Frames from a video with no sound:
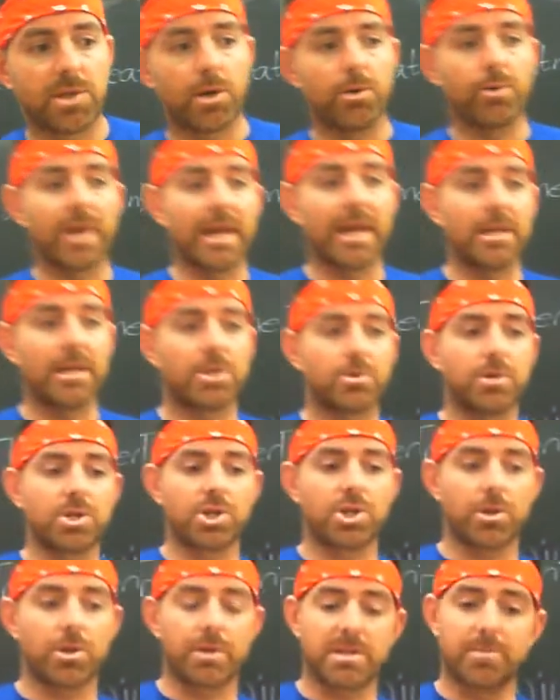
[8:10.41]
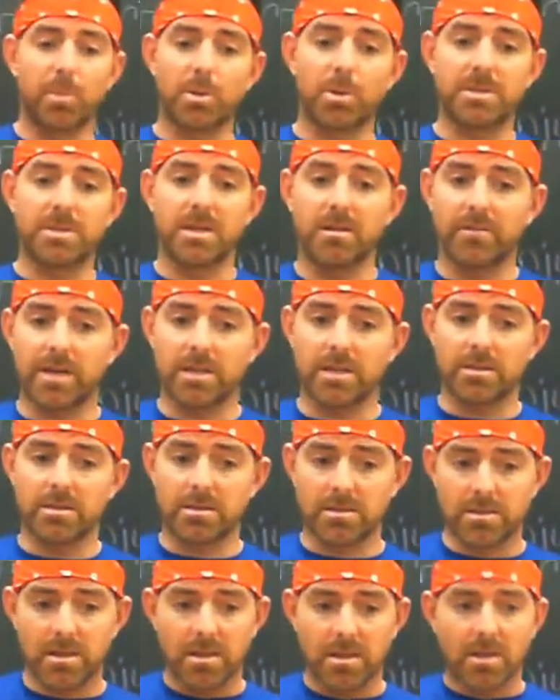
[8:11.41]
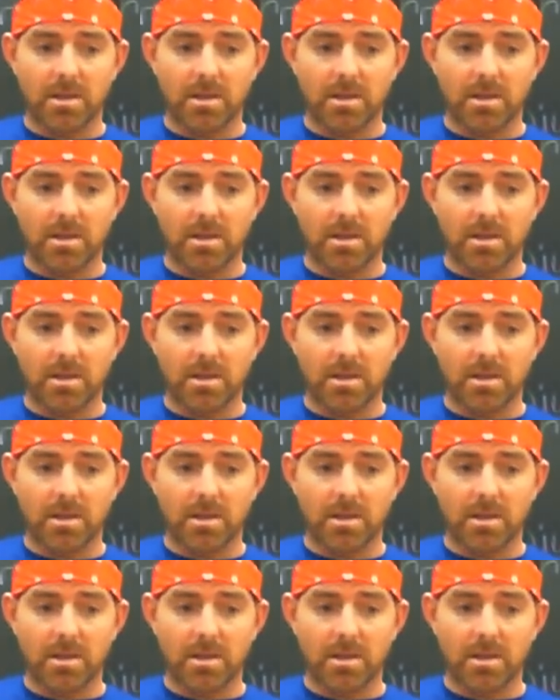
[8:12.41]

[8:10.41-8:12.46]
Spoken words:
you get injuries during sporting events.